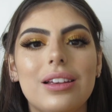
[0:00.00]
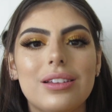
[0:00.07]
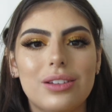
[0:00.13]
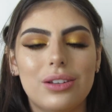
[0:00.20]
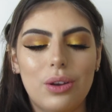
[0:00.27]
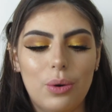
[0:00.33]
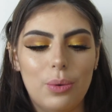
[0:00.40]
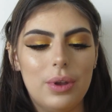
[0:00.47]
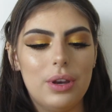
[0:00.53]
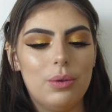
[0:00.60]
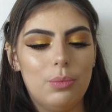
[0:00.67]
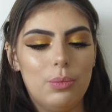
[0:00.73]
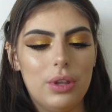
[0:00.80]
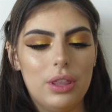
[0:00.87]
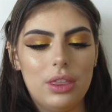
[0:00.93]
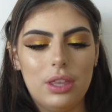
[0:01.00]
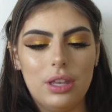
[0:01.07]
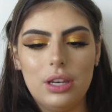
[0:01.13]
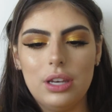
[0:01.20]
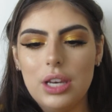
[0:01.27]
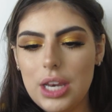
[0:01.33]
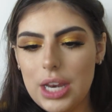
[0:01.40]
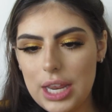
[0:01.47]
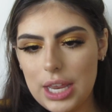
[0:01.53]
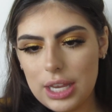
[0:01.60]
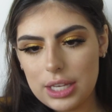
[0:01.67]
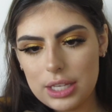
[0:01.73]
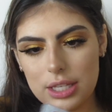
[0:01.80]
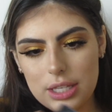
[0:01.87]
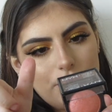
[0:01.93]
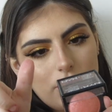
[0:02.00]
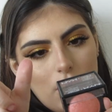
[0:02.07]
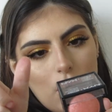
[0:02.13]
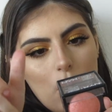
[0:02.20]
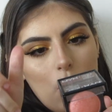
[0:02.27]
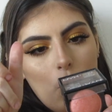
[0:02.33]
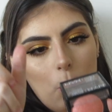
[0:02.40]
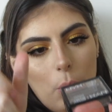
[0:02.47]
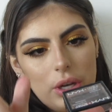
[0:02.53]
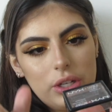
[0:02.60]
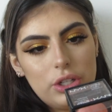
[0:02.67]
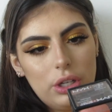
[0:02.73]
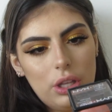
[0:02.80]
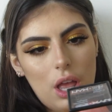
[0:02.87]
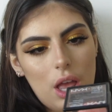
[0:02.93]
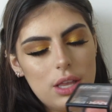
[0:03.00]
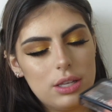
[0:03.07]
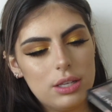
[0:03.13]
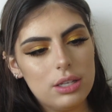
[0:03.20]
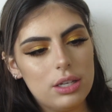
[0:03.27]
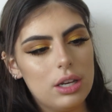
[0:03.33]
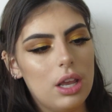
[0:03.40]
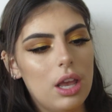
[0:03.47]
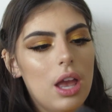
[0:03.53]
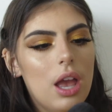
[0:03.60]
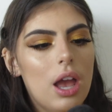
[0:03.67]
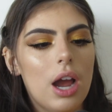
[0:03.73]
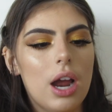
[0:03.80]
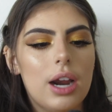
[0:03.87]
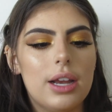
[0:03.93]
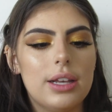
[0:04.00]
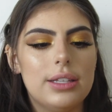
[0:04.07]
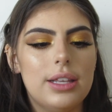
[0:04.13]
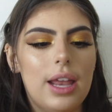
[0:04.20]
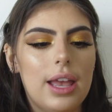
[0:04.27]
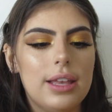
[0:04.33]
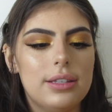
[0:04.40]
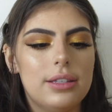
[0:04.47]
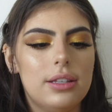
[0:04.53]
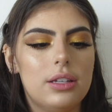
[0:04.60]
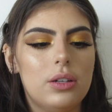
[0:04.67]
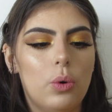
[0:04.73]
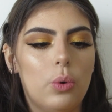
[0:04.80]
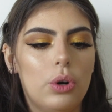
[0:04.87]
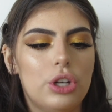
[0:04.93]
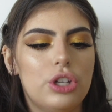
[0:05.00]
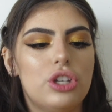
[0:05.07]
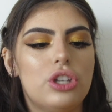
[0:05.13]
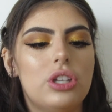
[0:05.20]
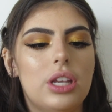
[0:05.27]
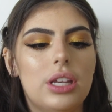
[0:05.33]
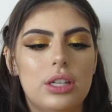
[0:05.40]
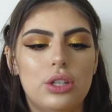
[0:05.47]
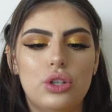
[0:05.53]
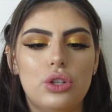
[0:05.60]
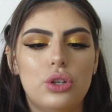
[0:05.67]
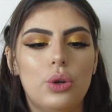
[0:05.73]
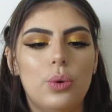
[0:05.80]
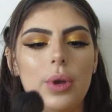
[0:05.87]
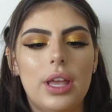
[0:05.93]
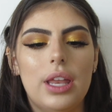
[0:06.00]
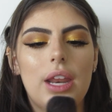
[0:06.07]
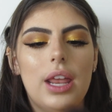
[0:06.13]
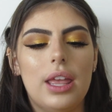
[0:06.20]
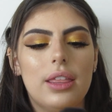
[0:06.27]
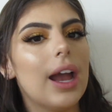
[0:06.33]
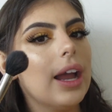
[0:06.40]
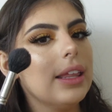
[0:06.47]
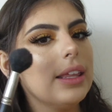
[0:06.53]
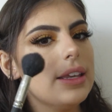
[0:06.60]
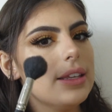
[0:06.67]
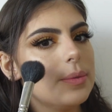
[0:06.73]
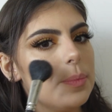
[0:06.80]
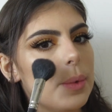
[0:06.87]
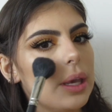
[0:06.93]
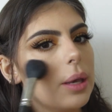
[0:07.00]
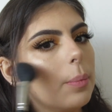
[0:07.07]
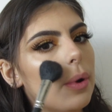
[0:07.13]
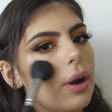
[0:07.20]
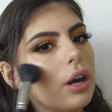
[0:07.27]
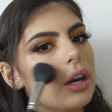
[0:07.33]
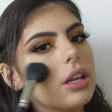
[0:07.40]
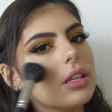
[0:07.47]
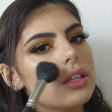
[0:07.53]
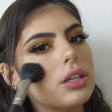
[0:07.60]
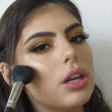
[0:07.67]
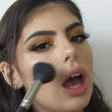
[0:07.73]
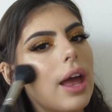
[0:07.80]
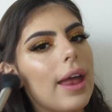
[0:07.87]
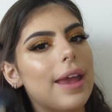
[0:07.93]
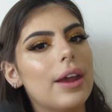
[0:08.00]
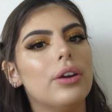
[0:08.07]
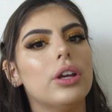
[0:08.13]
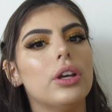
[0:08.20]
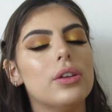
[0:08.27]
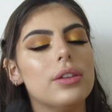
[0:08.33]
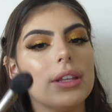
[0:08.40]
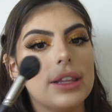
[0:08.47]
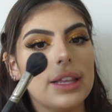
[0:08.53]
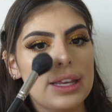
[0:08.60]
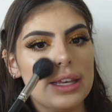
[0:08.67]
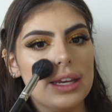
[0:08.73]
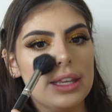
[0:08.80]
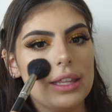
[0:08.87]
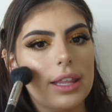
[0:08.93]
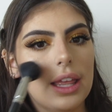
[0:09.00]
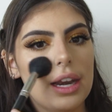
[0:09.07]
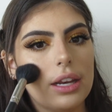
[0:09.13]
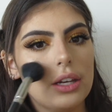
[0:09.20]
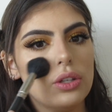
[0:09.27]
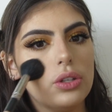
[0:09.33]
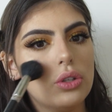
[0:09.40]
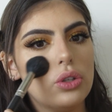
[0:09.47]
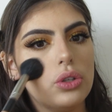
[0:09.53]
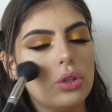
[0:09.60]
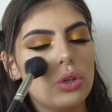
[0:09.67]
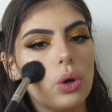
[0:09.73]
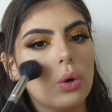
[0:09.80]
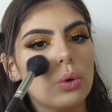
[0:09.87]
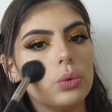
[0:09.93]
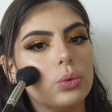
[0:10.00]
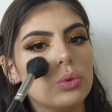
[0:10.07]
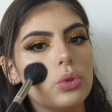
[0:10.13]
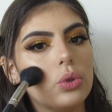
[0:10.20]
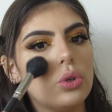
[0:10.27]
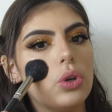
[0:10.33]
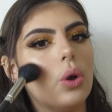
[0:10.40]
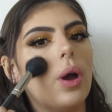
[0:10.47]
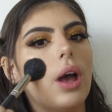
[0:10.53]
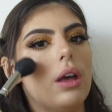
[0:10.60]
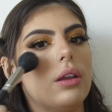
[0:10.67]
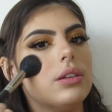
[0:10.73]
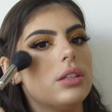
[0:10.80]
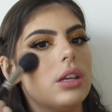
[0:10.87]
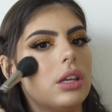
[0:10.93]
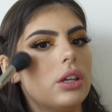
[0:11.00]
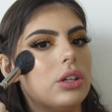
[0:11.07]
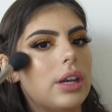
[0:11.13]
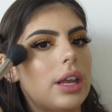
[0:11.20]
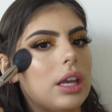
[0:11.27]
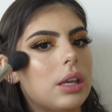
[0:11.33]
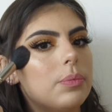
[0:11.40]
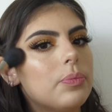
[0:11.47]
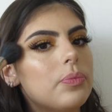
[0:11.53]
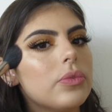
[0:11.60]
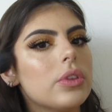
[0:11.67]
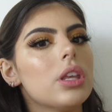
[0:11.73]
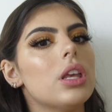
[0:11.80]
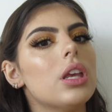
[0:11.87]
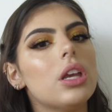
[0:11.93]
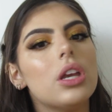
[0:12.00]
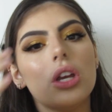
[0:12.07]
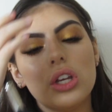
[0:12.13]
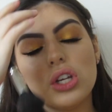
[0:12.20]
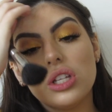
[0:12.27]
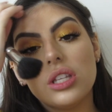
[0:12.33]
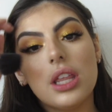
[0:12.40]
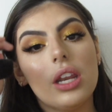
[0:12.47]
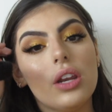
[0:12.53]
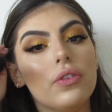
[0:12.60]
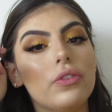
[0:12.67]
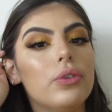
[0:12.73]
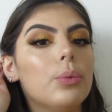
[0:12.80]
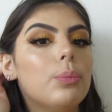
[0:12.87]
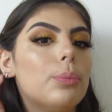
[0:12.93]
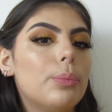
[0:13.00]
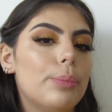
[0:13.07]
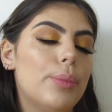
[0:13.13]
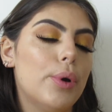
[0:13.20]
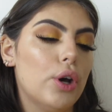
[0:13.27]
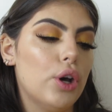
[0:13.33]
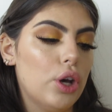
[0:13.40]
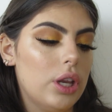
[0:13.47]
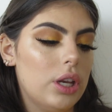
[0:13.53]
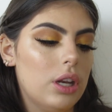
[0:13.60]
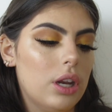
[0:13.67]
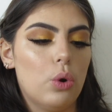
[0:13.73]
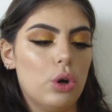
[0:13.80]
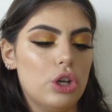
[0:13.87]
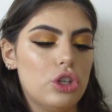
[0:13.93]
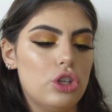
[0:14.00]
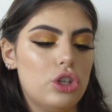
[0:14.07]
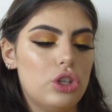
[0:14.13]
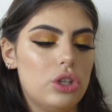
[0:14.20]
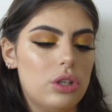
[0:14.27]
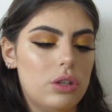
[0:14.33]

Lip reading: like to go in with the NYX Wonderlust because it has an orange tinge to it. And Kylie's makeup artist, not Ariel, the lady that I don't know how to say her name. She said that if you put orange